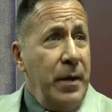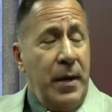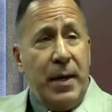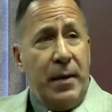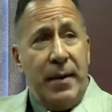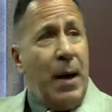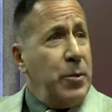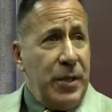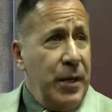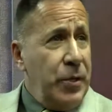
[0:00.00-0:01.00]
And that
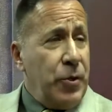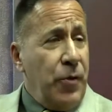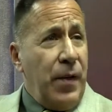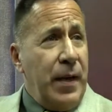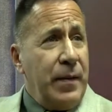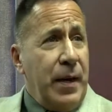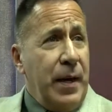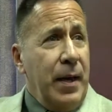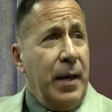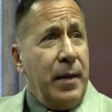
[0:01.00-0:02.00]
was the initial thought that I
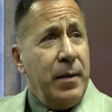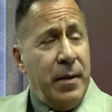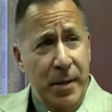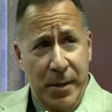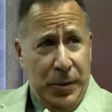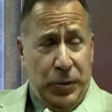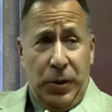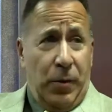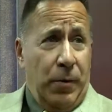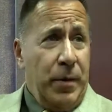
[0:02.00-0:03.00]
had.
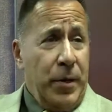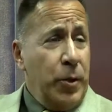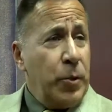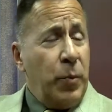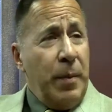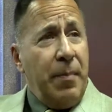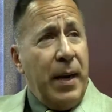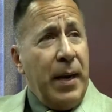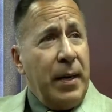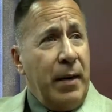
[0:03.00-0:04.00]
So years went
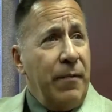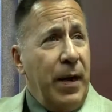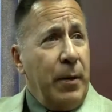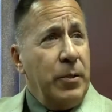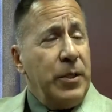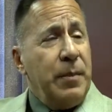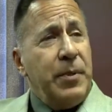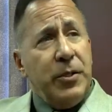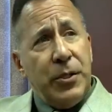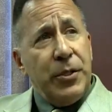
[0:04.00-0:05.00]
by, and I finally was in a
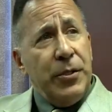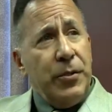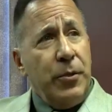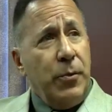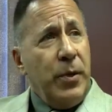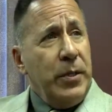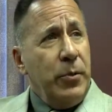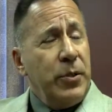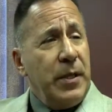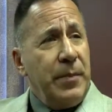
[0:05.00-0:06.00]
position to
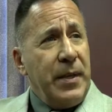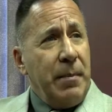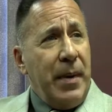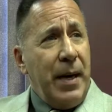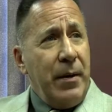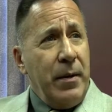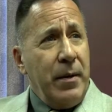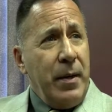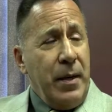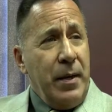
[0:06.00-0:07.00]
do something about it,
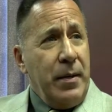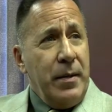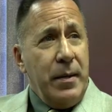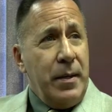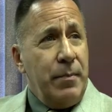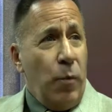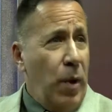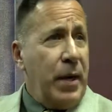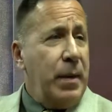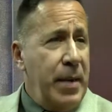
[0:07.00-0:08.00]
and
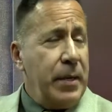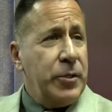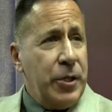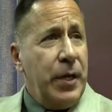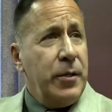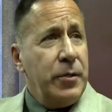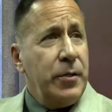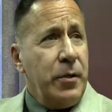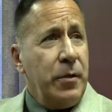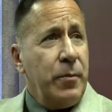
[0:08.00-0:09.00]
wanted to make a change,
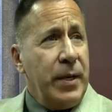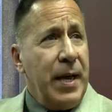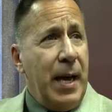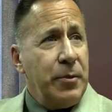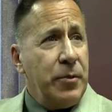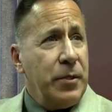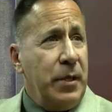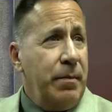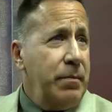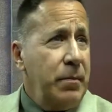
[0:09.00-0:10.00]
to recapture
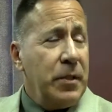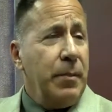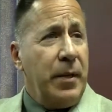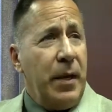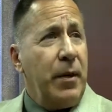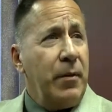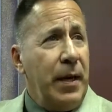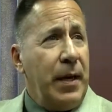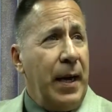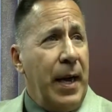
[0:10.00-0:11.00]
some of the hair
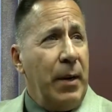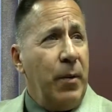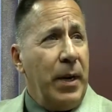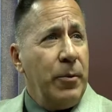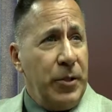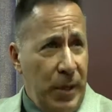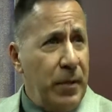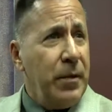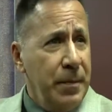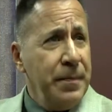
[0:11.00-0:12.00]
that I had when I was younger.